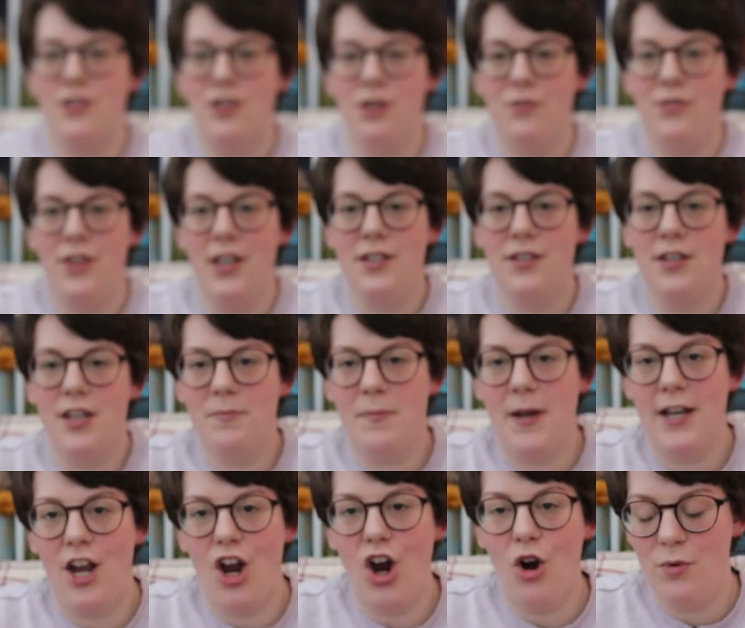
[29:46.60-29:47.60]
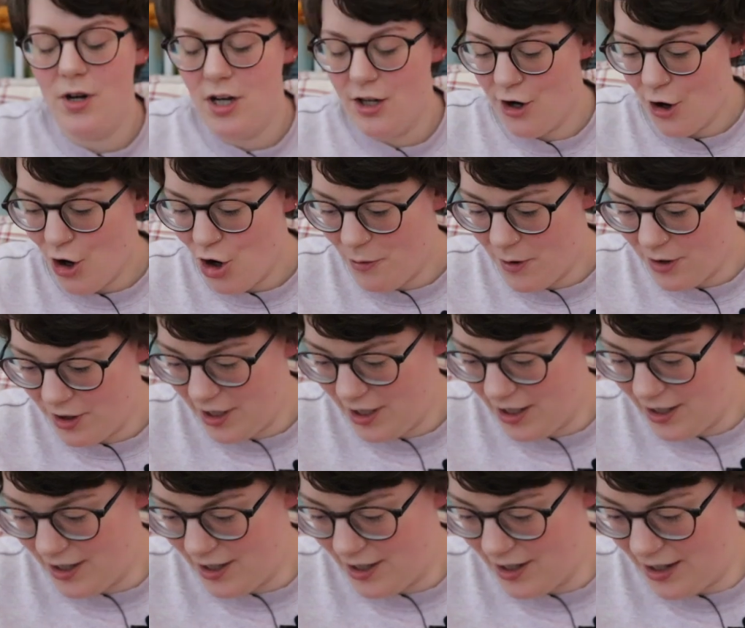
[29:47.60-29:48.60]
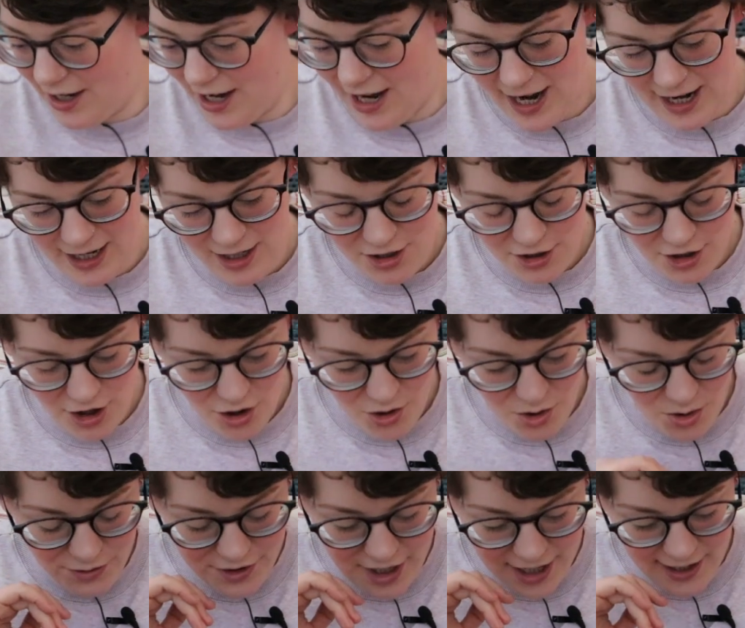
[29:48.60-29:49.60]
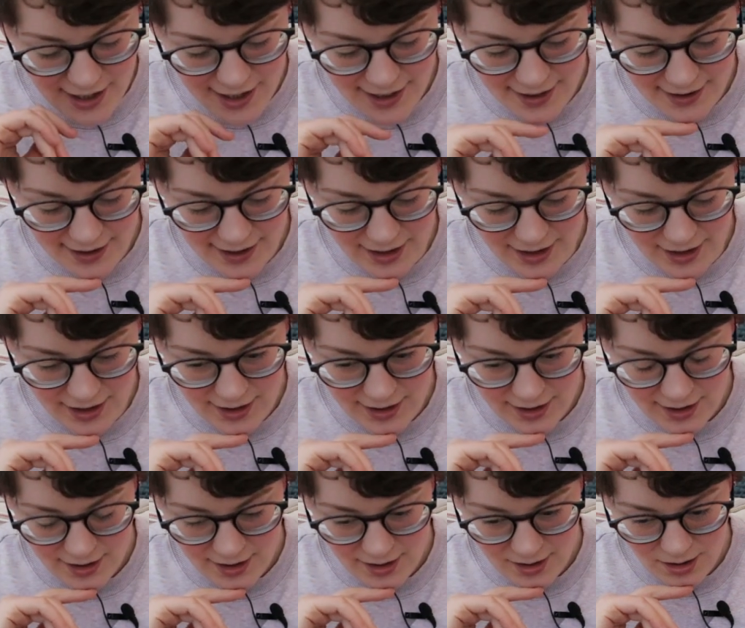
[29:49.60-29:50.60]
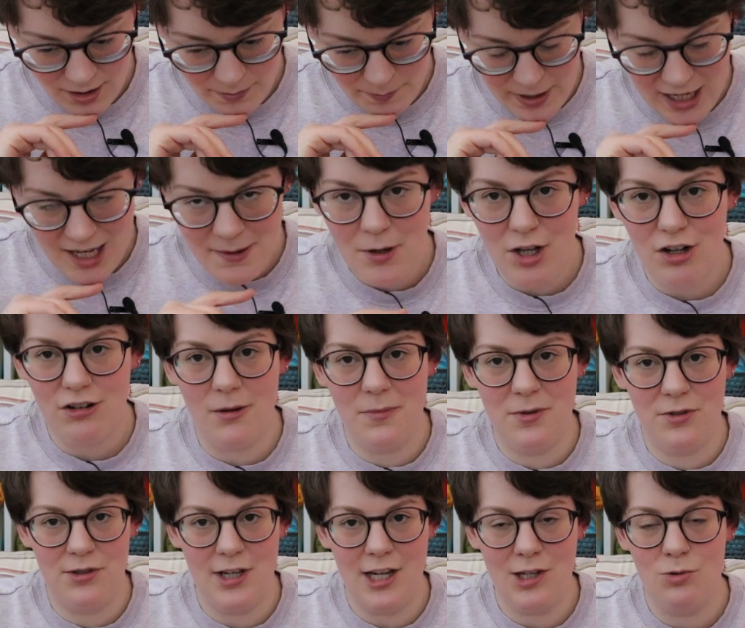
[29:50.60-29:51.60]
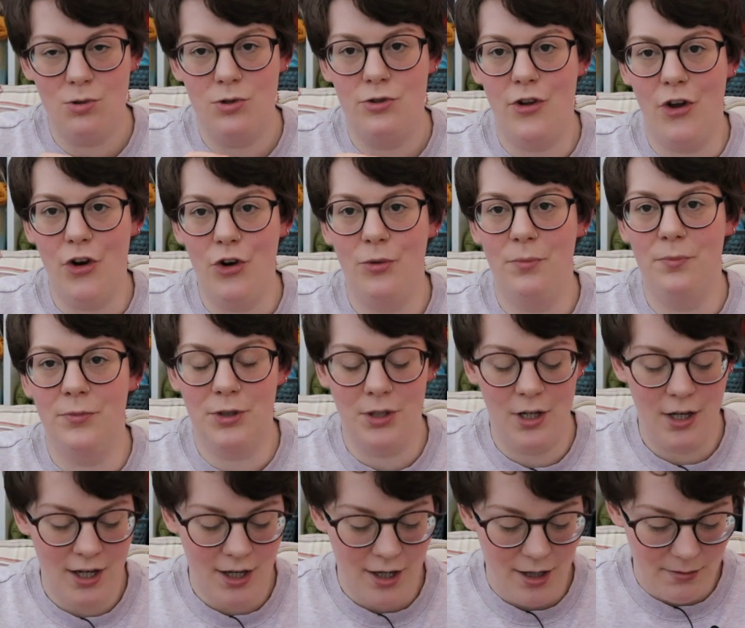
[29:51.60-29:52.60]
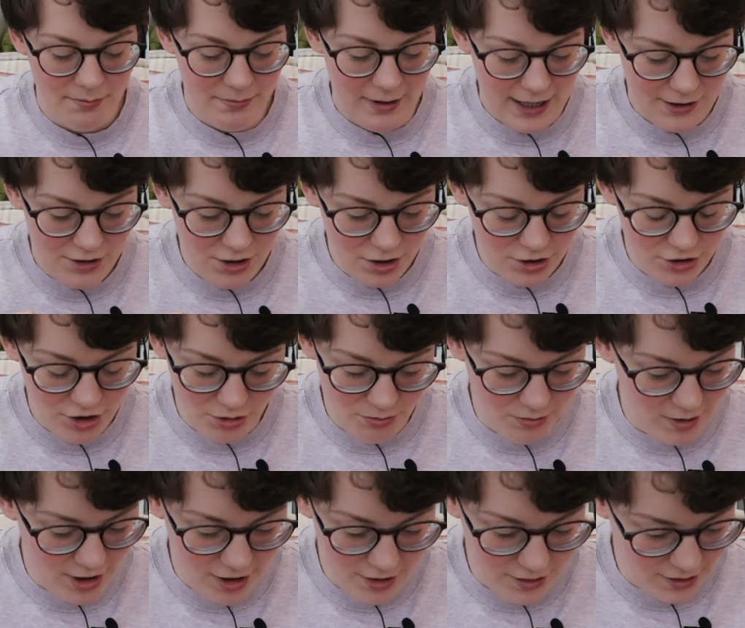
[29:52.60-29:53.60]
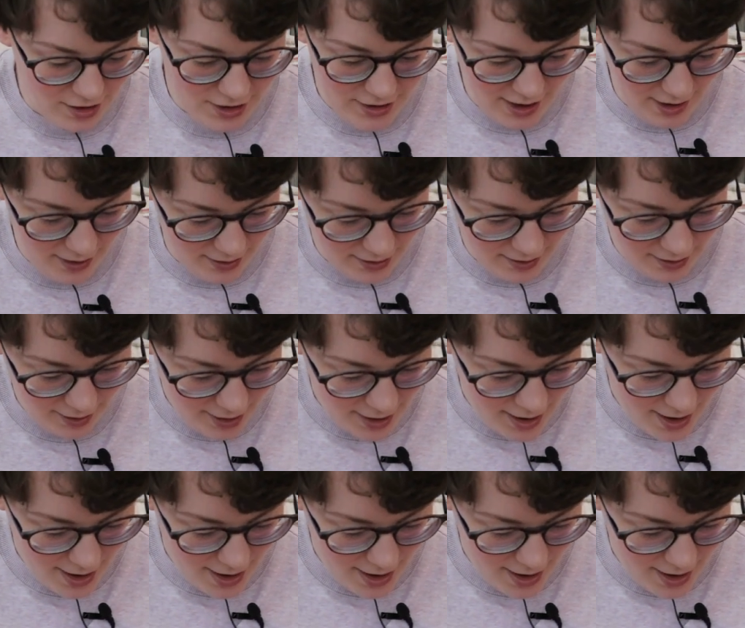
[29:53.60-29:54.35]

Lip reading: So this is my only gnome on here. I know they are like, people are obsessed with gnomes, but I just don't really understand.